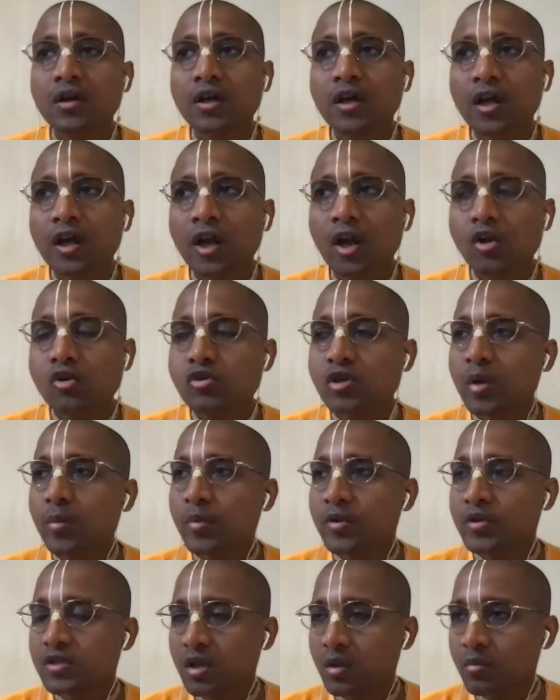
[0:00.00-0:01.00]
It also
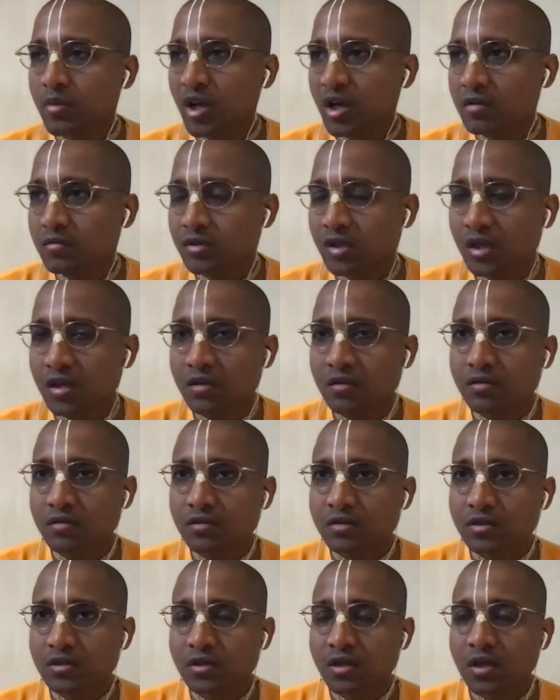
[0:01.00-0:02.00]
happens sometimes that
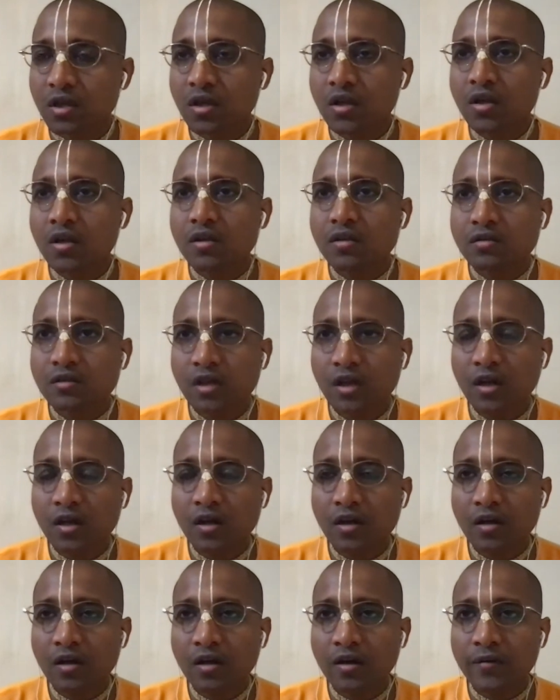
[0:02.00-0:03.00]

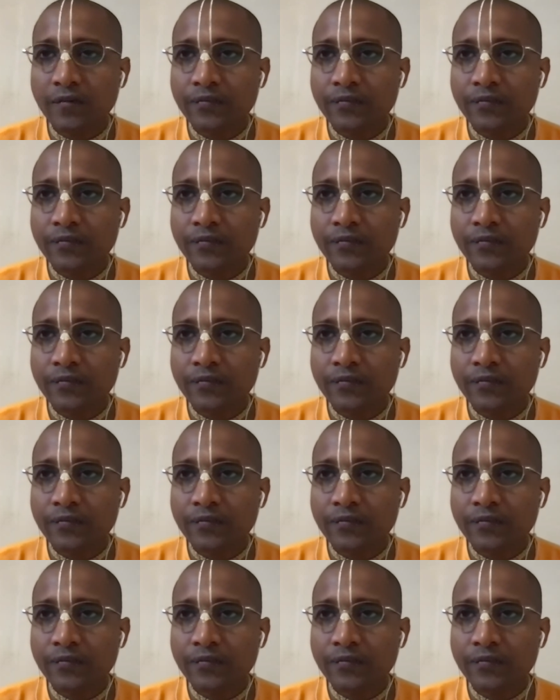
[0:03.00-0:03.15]
the